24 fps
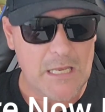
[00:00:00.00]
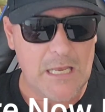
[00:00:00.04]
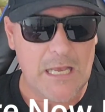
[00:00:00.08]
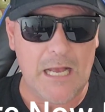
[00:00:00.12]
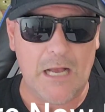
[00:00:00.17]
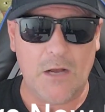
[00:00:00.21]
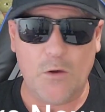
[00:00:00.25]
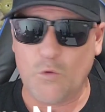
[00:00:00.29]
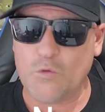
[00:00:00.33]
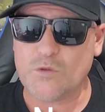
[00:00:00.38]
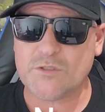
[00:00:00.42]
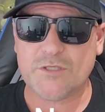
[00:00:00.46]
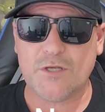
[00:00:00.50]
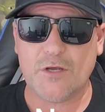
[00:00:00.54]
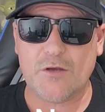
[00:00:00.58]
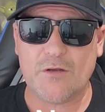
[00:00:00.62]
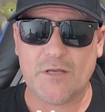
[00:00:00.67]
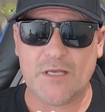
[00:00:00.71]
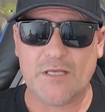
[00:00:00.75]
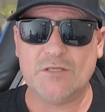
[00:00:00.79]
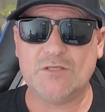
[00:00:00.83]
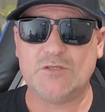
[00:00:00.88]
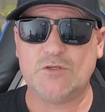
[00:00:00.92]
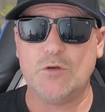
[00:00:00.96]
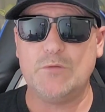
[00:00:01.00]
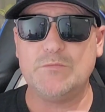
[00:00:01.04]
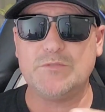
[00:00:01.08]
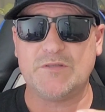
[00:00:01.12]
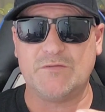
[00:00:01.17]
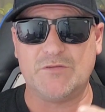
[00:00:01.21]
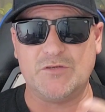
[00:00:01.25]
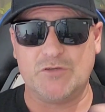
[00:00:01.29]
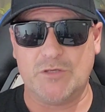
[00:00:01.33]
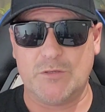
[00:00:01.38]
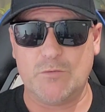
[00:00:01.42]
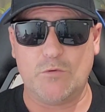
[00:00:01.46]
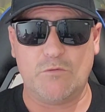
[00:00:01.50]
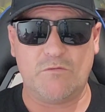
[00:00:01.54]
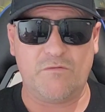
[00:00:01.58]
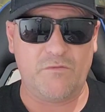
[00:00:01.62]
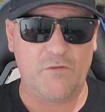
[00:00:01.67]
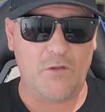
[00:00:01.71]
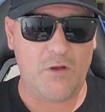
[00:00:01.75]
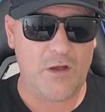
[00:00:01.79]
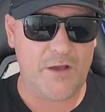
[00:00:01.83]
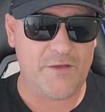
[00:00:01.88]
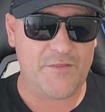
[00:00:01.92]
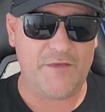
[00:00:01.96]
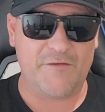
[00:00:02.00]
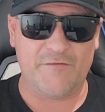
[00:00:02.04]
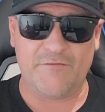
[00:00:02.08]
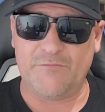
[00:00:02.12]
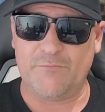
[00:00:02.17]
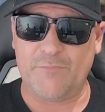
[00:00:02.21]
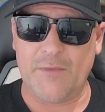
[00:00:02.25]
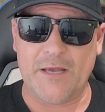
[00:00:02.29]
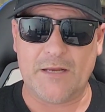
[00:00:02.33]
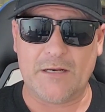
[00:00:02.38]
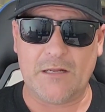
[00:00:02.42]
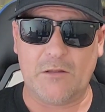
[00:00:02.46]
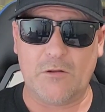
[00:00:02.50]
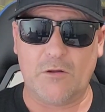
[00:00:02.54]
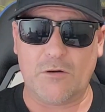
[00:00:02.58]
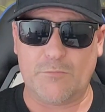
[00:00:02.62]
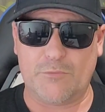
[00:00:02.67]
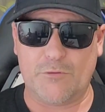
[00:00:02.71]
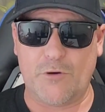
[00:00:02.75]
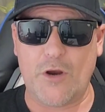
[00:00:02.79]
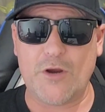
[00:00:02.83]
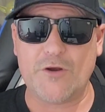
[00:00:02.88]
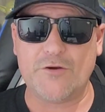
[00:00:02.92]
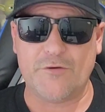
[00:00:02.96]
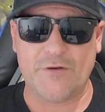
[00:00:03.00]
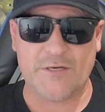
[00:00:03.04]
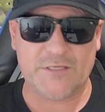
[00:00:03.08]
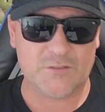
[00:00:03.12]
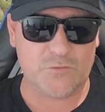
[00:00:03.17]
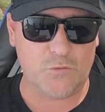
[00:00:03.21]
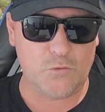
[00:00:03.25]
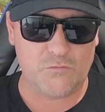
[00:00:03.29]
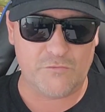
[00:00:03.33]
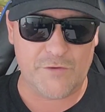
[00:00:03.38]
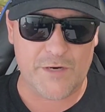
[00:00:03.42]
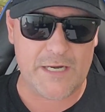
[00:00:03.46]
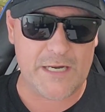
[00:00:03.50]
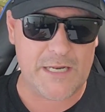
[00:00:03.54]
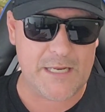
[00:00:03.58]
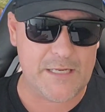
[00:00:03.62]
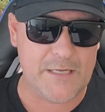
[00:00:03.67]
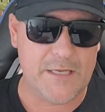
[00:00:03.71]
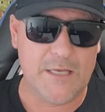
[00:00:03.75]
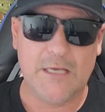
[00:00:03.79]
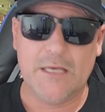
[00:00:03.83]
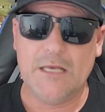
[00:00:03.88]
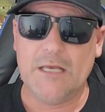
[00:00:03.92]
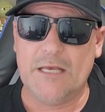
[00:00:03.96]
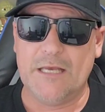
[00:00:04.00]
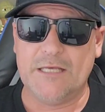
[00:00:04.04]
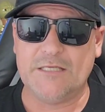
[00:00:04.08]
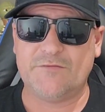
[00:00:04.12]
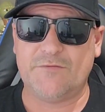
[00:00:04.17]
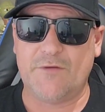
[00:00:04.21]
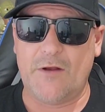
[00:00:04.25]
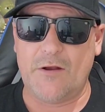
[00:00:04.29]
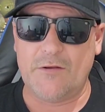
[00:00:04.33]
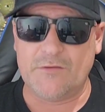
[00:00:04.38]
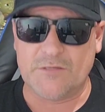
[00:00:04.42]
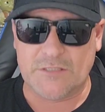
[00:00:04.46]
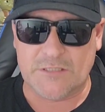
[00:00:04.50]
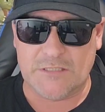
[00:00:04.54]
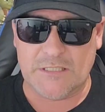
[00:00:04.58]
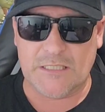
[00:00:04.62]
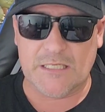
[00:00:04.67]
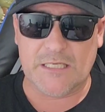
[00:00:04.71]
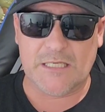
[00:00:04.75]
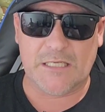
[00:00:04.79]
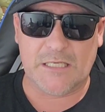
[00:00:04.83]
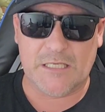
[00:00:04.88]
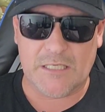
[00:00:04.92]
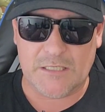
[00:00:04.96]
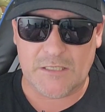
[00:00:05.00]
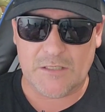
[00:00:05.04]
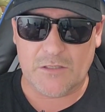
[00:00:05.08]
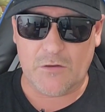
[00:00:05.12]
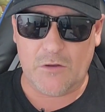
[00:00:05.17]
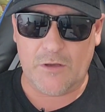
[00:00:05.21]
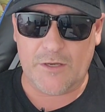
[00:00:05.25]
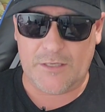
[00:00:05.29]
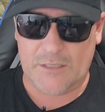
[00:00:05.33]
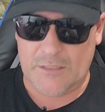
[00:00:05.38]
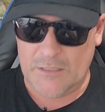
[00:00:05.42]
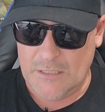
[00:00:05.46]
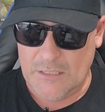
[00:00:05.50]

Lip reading: Also, in terms of the Dreamworld Flyer, they've made a lot of progress already as far as digging in like